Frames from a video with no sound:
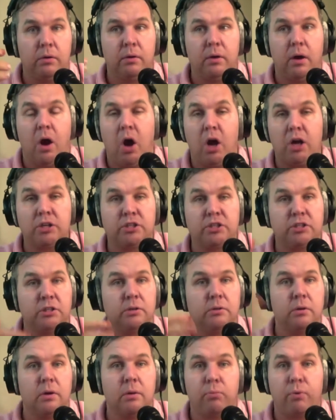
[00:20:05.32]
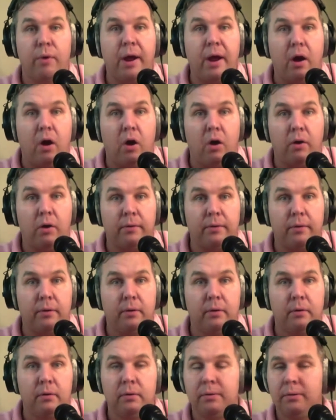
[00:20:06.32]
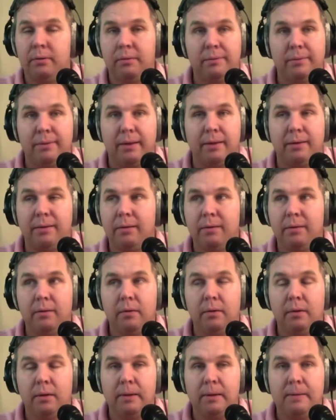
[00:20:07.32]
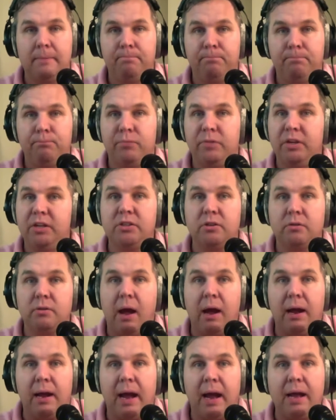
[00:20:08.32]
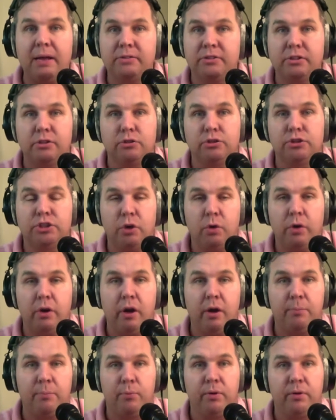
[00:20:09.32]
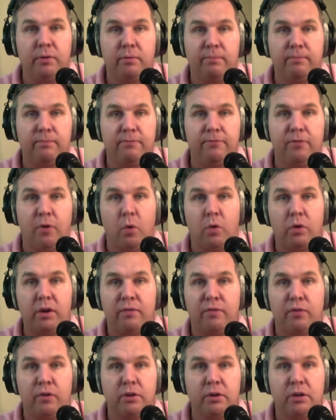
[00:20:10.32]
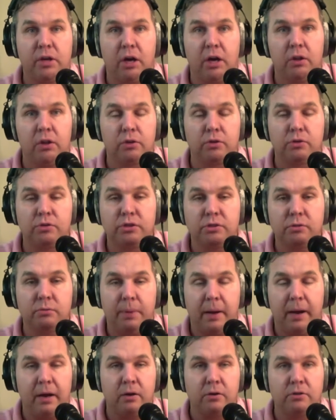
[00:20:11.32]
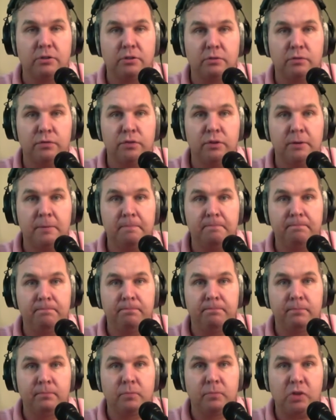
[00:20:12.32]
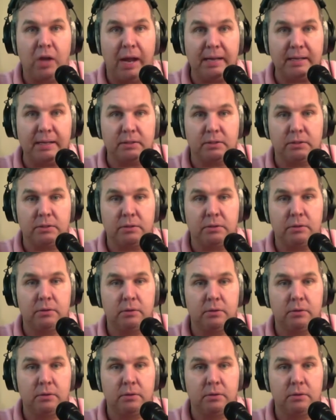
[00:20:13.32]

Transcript: Austin, Bret Hart. Like, these are not guys that are showing up with 4 different colors and pairs of tights.